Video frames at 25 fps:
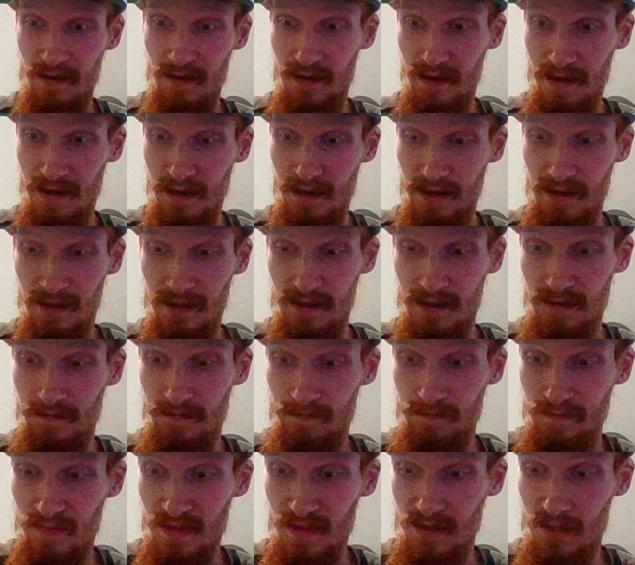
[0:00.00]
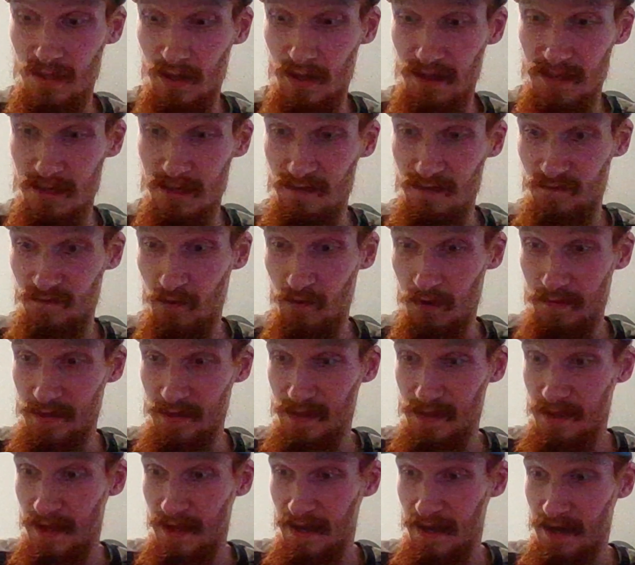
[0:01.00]
Donta
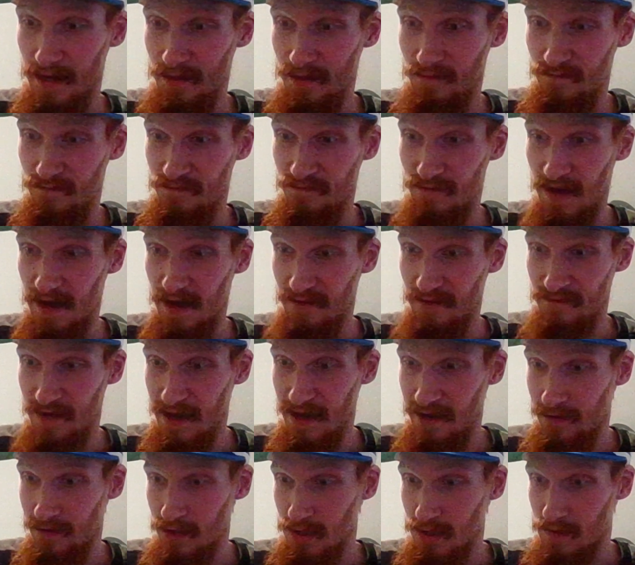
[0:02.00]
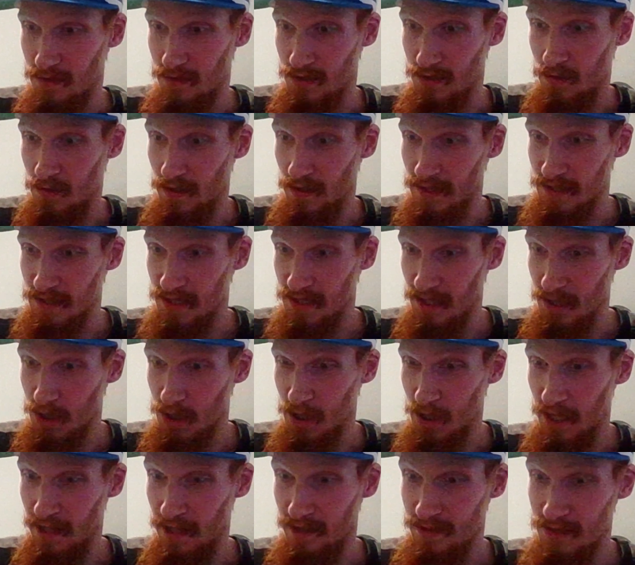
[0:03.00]
Foreman had 5 carries for 26
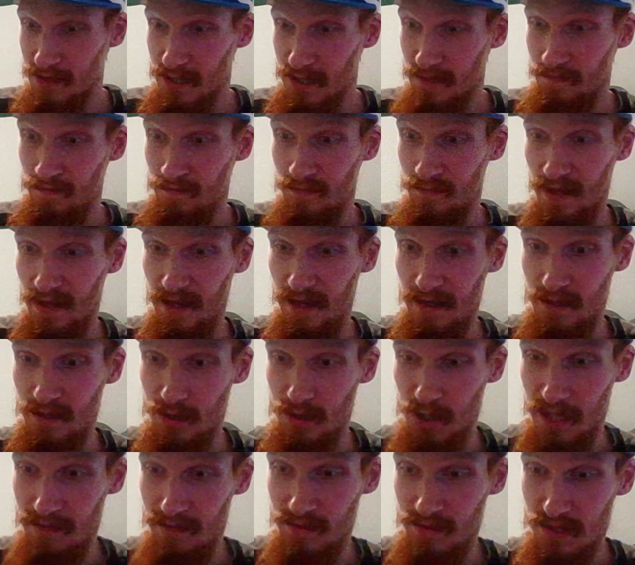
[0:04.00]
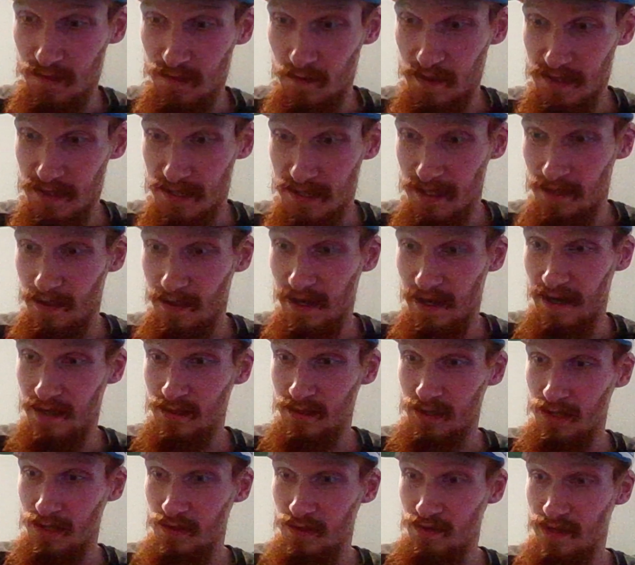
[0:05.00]
yards, and Jameis Winston had
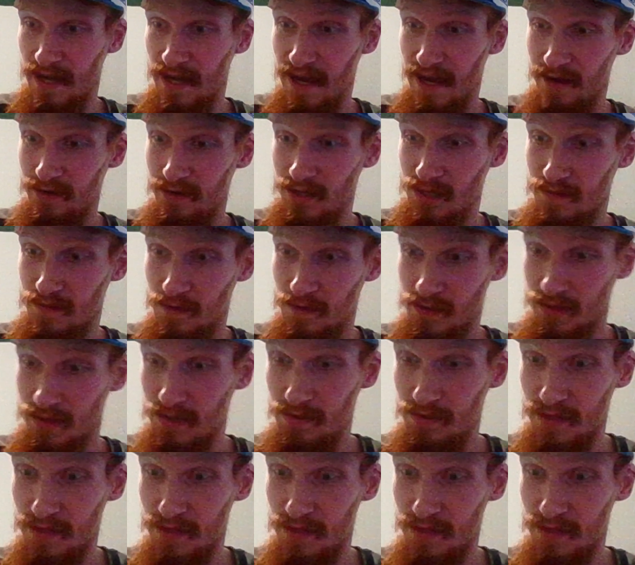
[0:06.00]
2 carries for 2